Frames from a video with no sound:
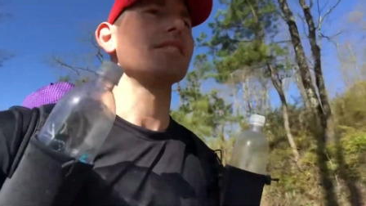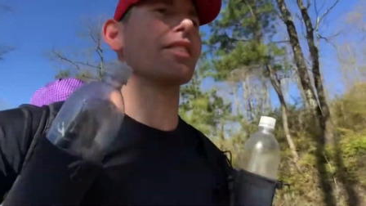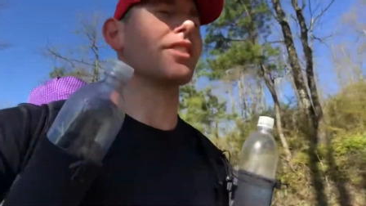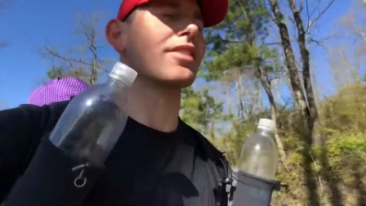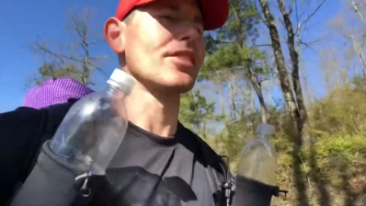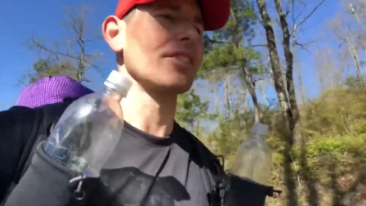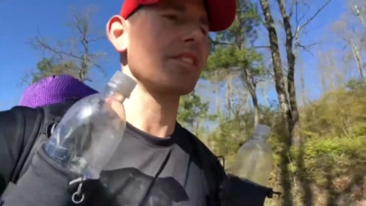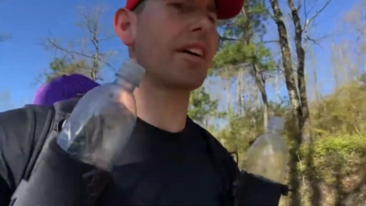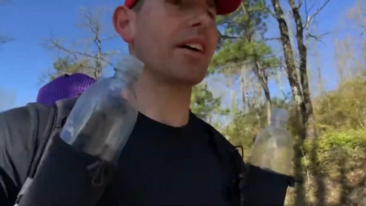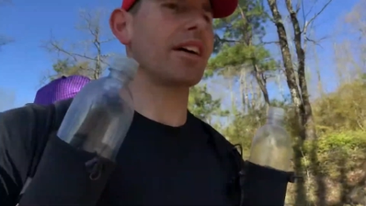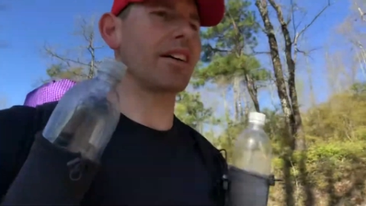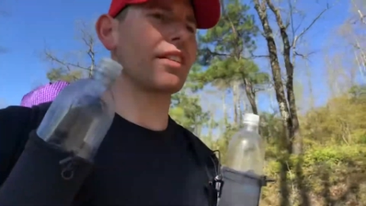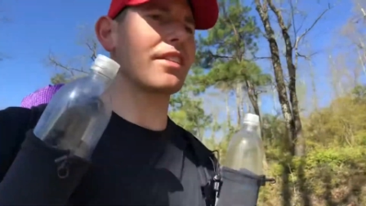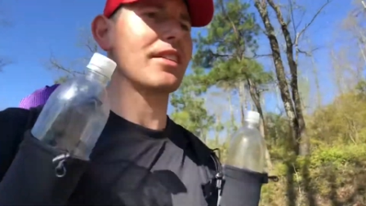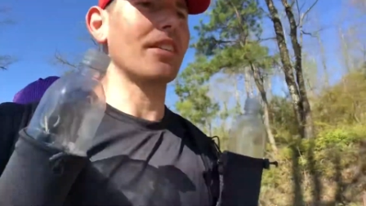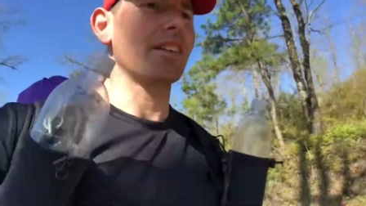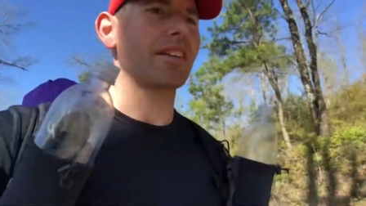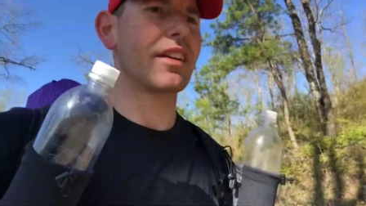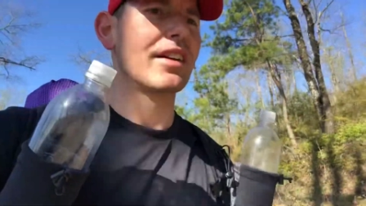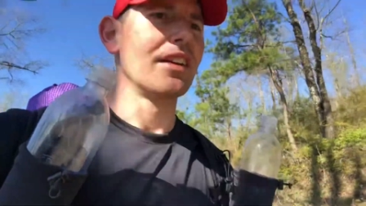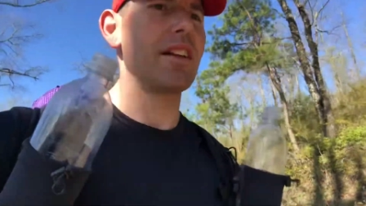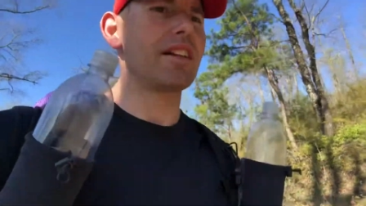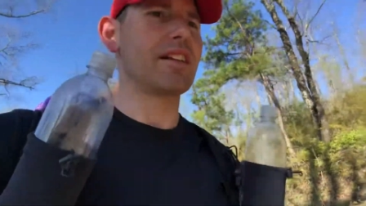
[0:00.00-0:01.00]
turns out
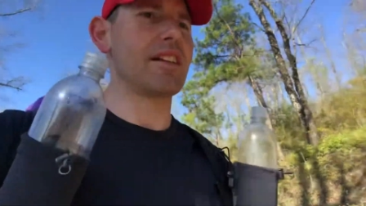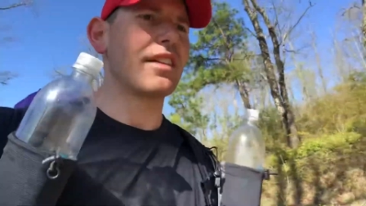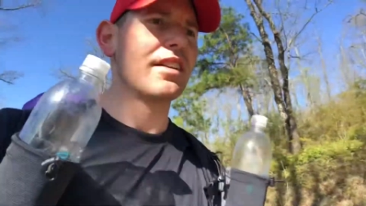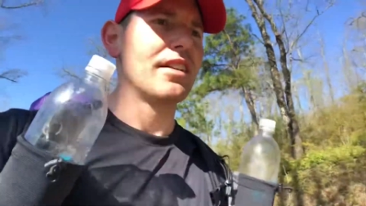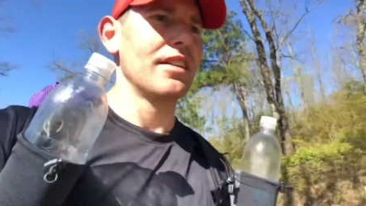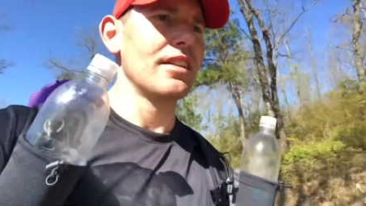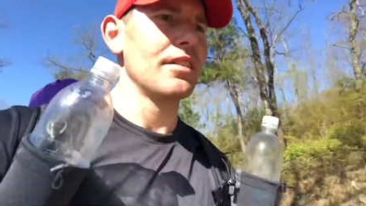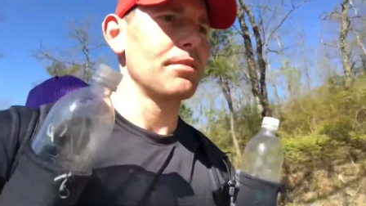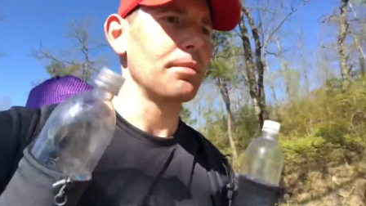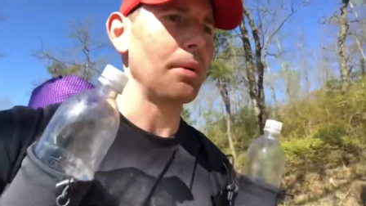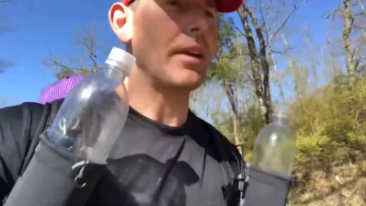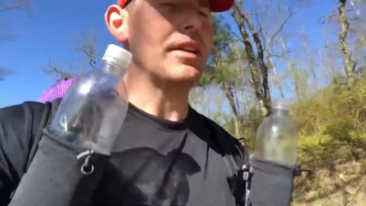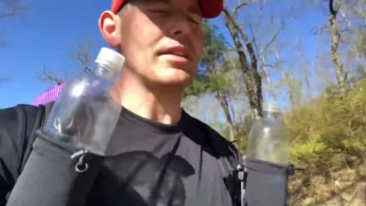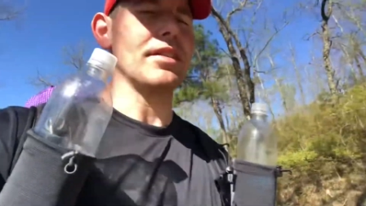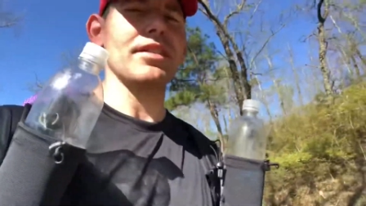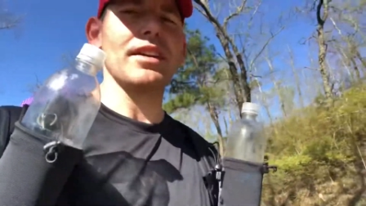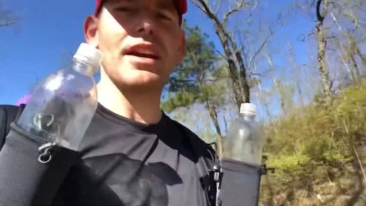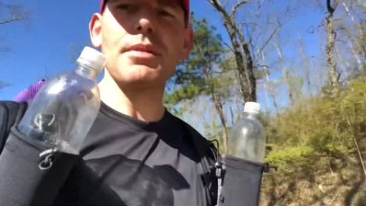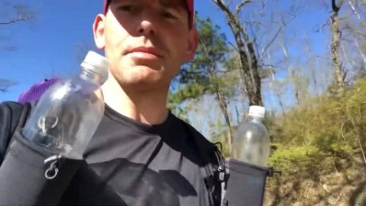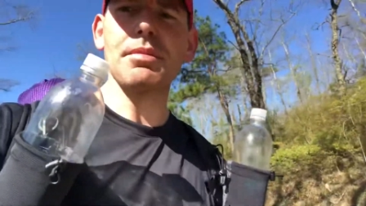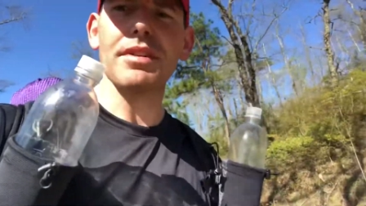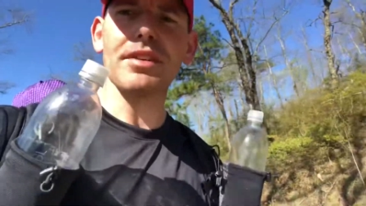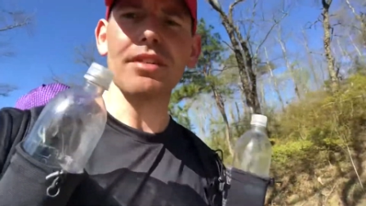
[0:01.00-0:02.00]
about
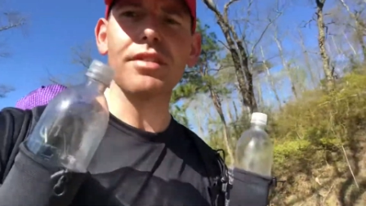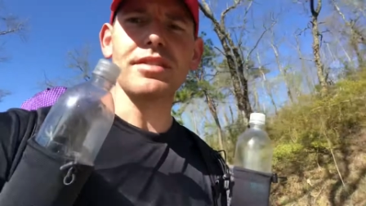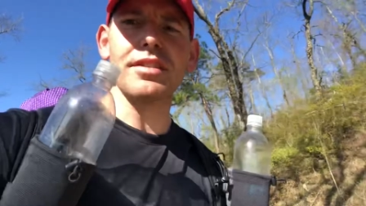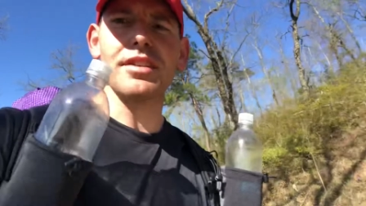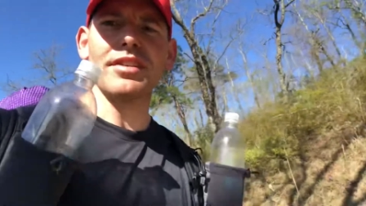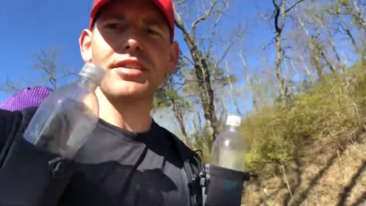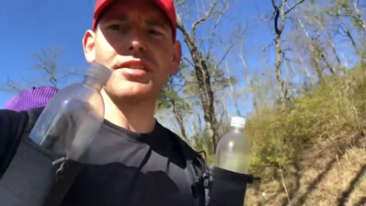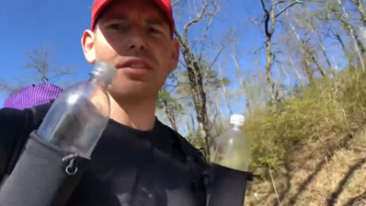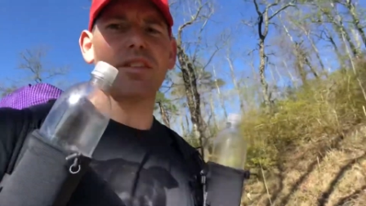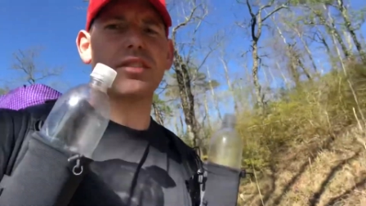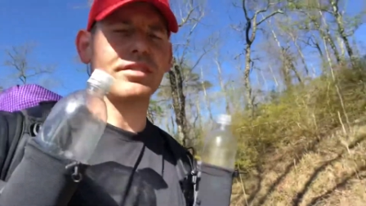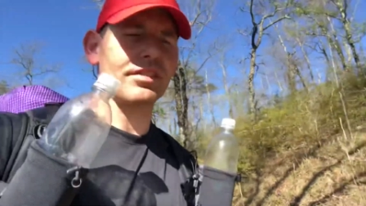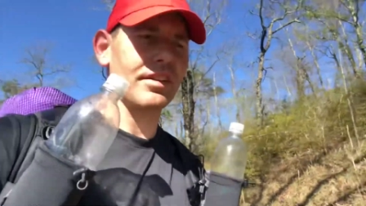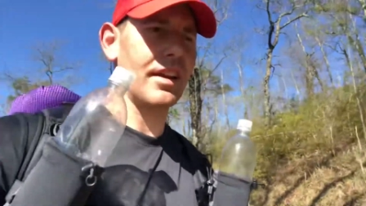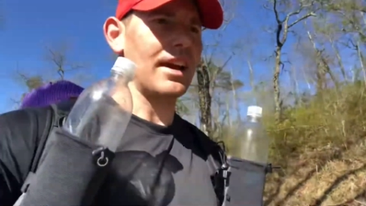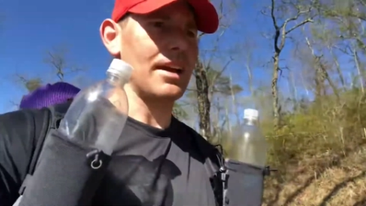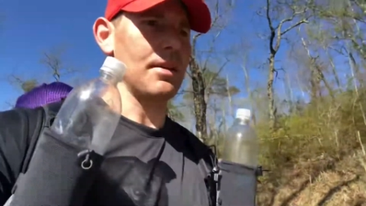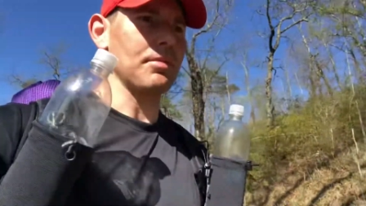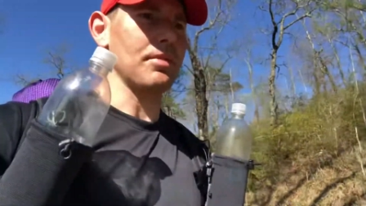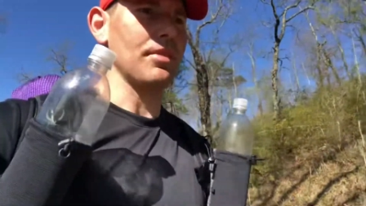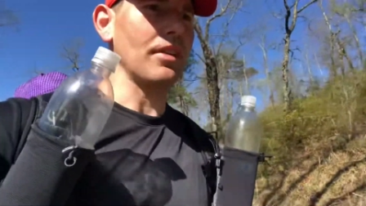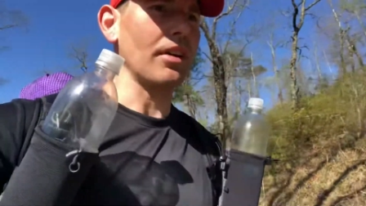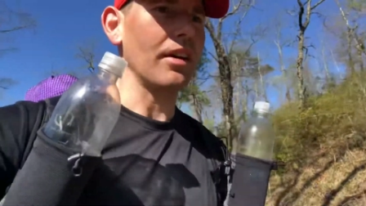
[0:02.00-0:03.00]
the same distance as the
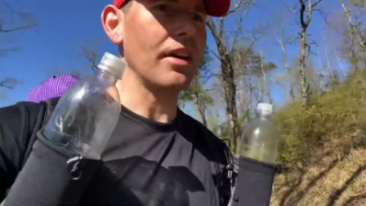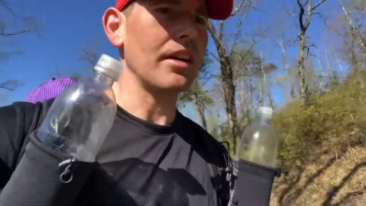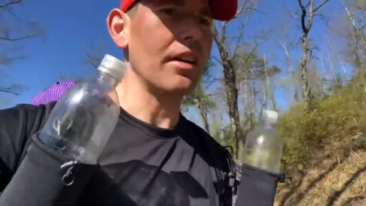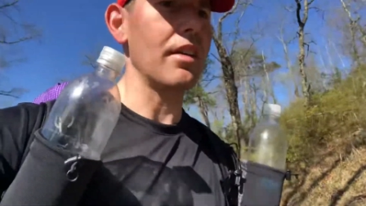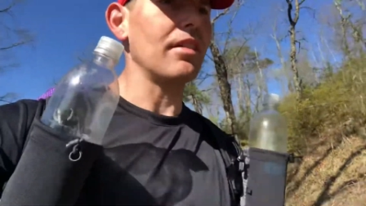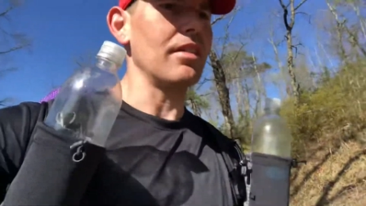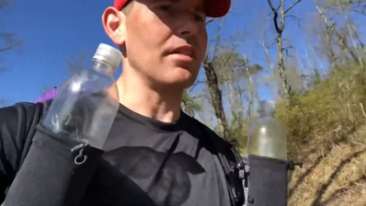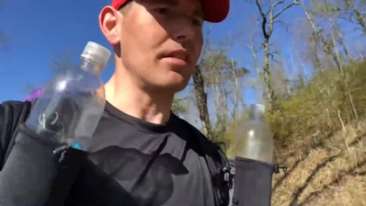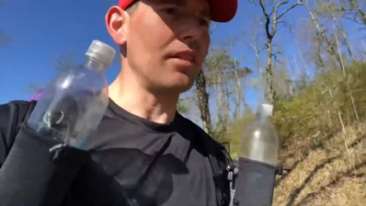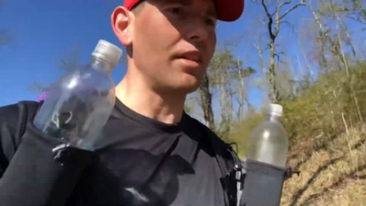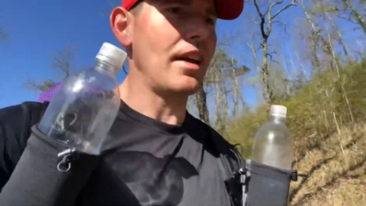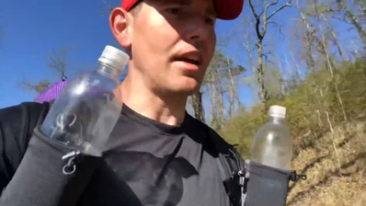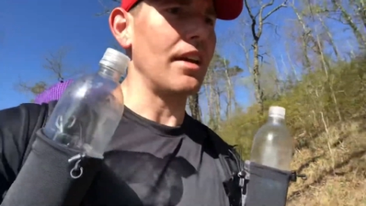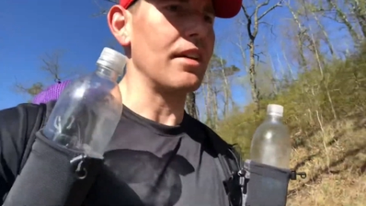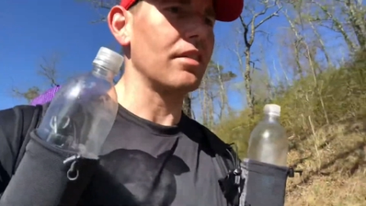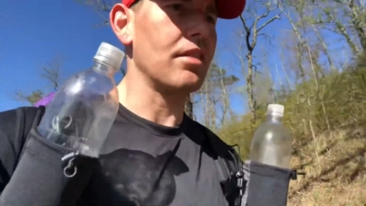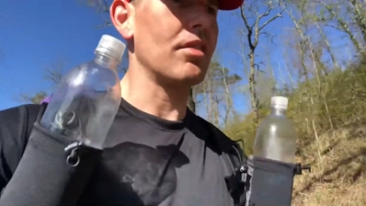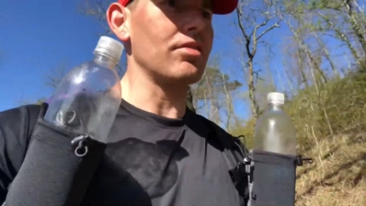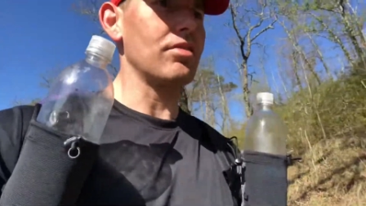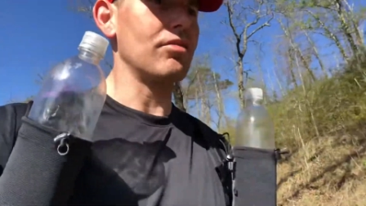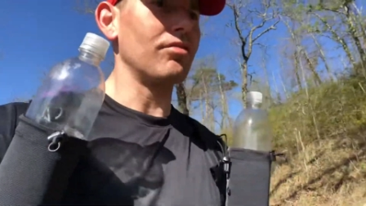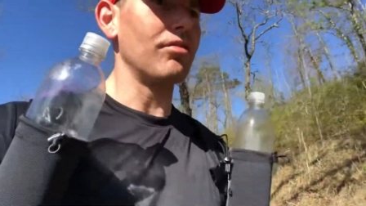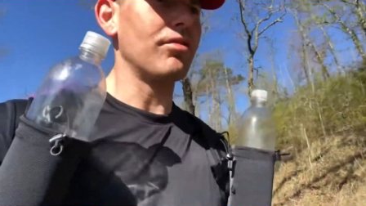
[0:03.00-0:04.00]
campsite, and
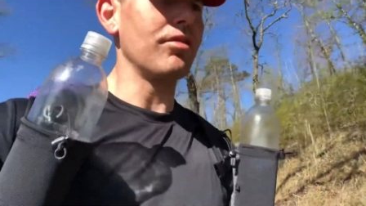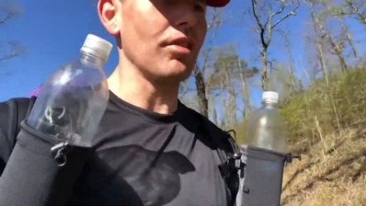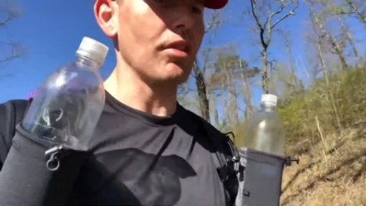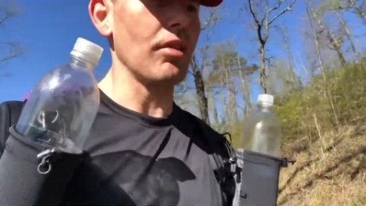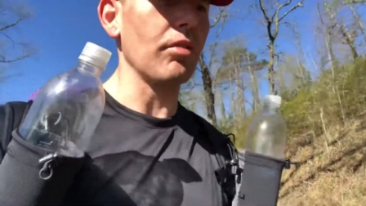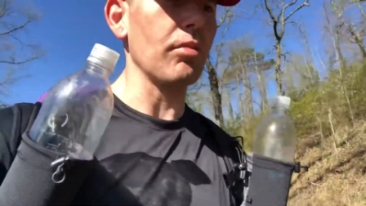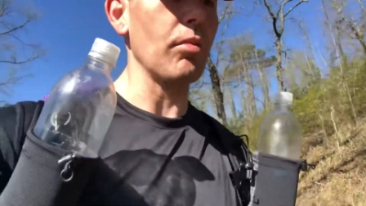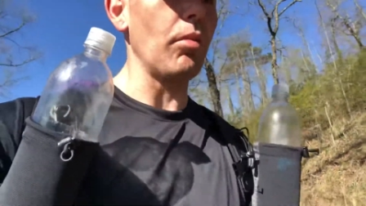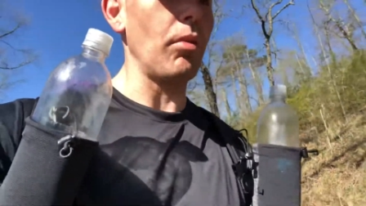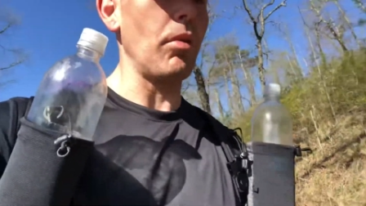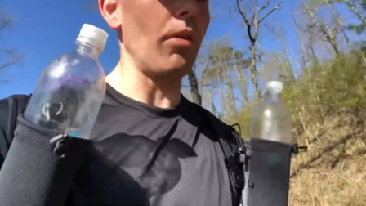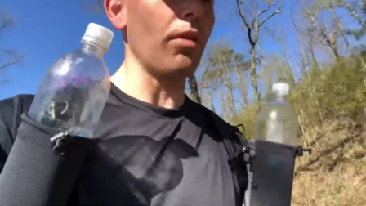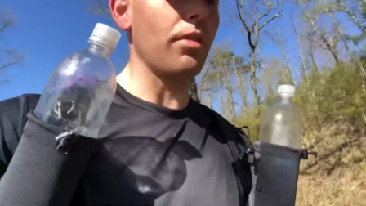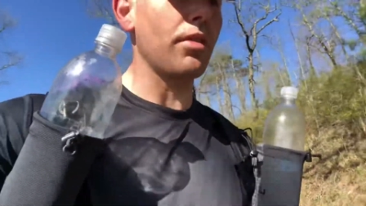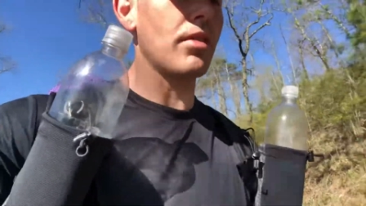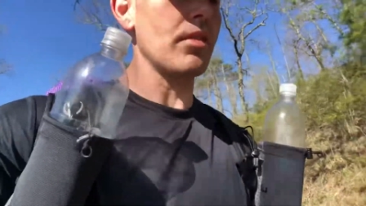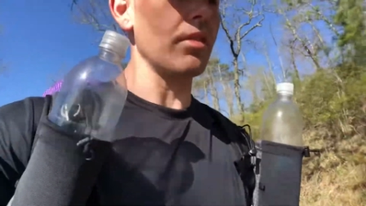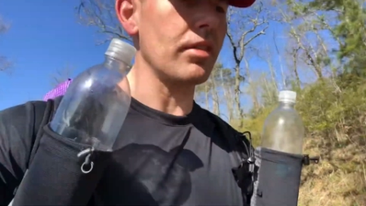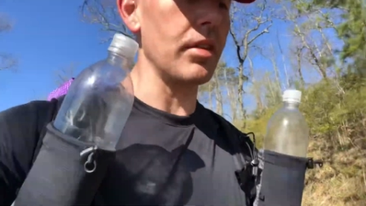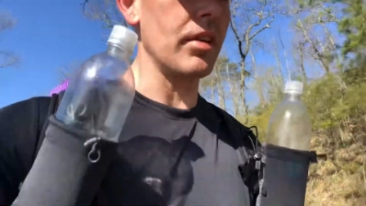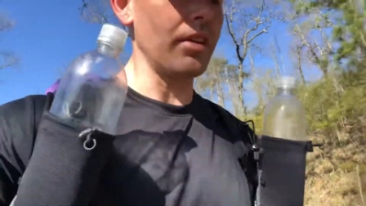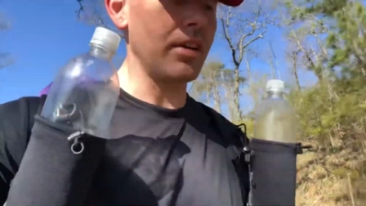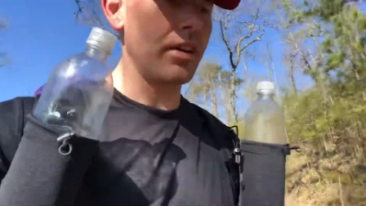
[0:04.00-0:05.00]
had good flowing
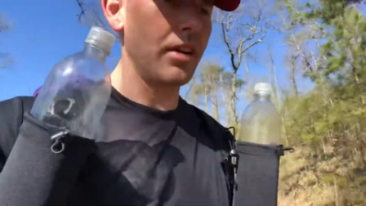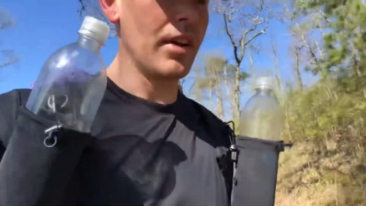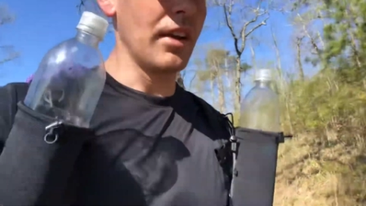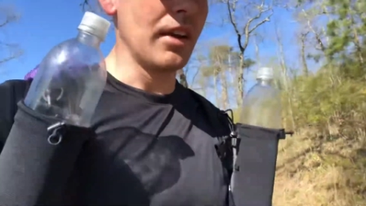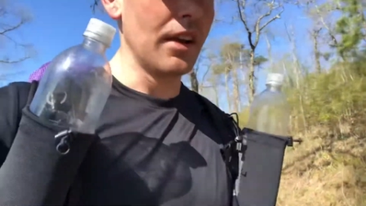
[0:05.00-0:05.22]
water, and